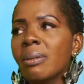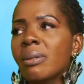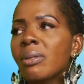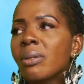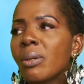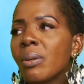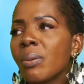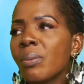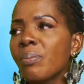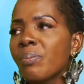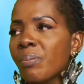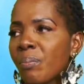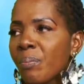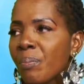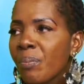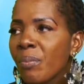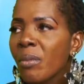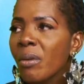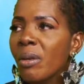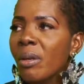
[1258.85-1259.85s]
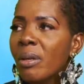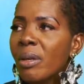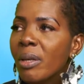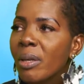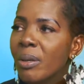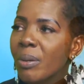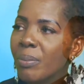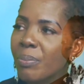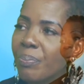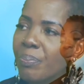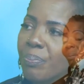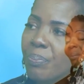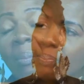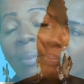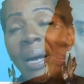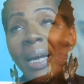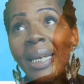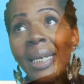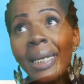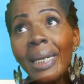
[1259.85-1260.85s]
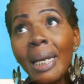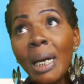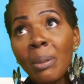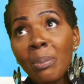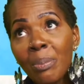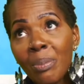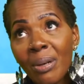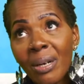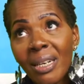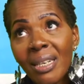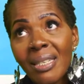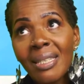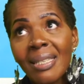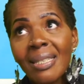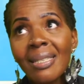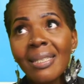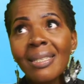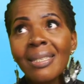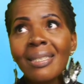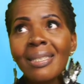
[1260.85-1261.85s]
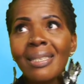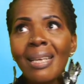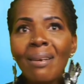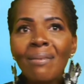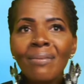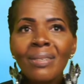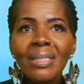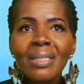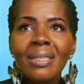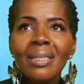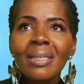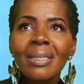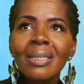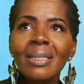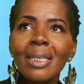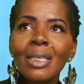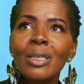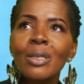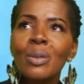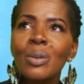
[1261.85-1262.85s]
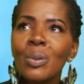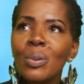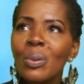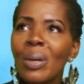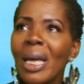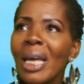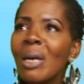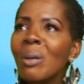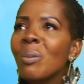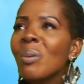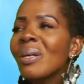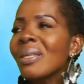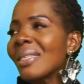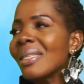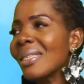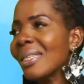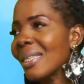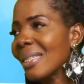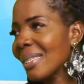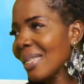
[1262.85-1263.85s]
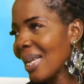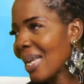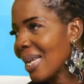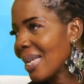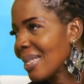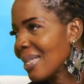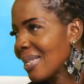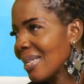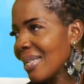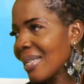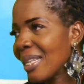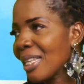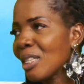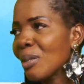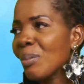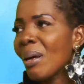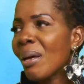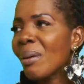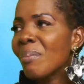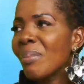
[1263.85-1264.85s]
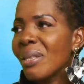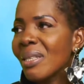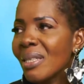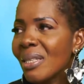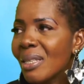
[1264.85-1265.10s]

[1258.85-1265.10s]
So, you know, my number is 762-8168. That's my business